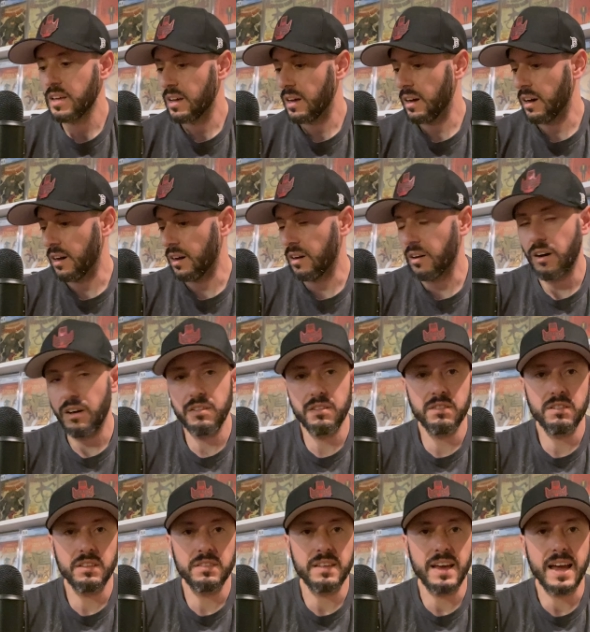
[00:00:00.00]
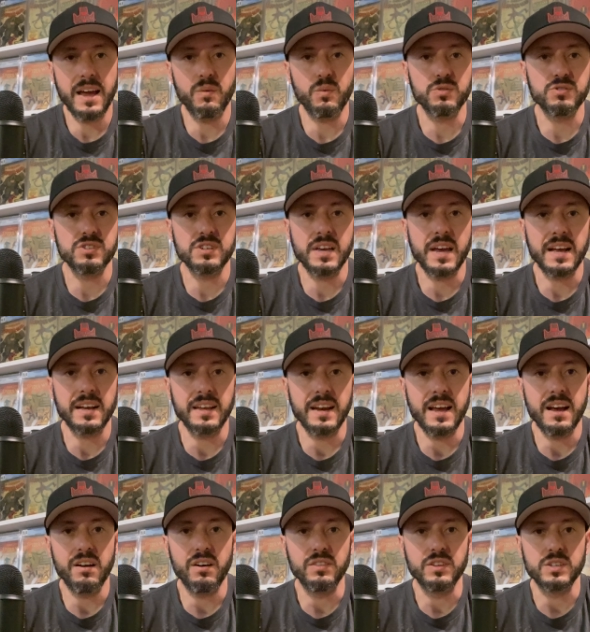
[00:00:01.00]
Uh, other than that, we're just hanging
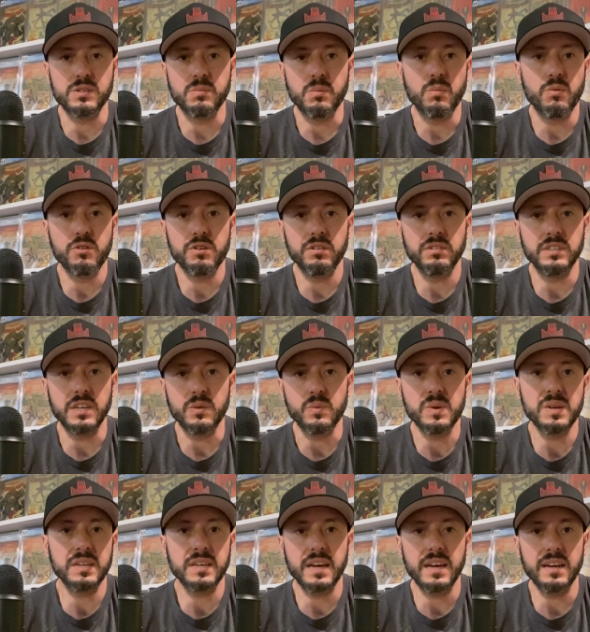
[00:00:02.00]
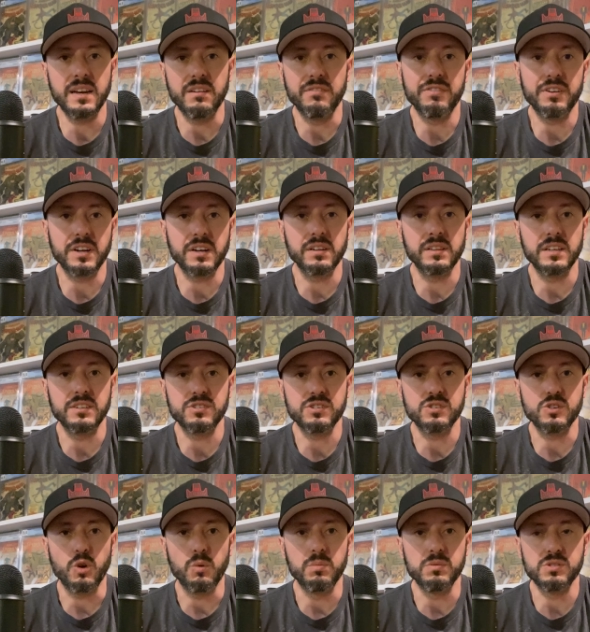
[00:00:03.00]
out on this Memorial Day weekend and figure let's just
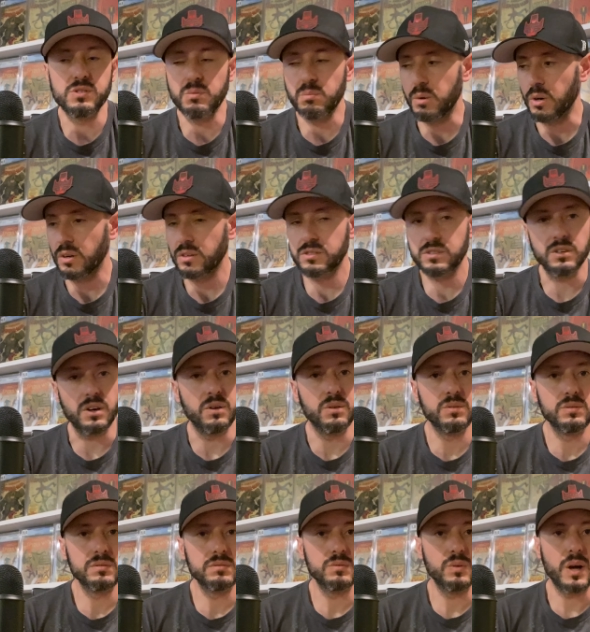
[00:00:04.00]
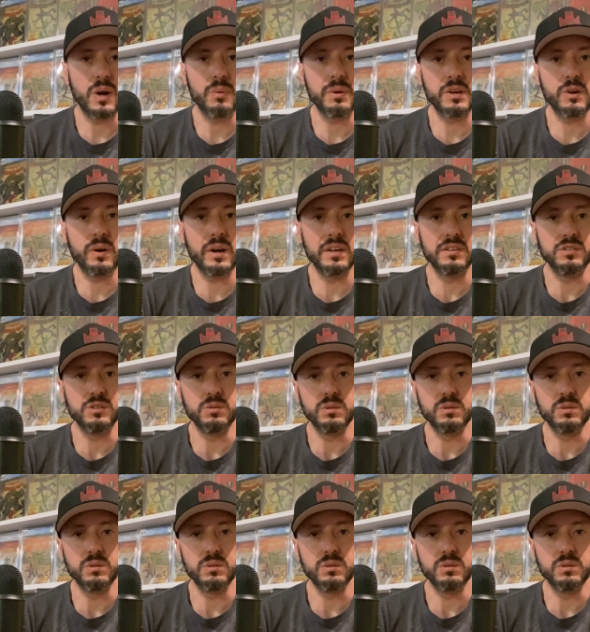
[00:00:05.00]
open some books. So why don't we go ahead and do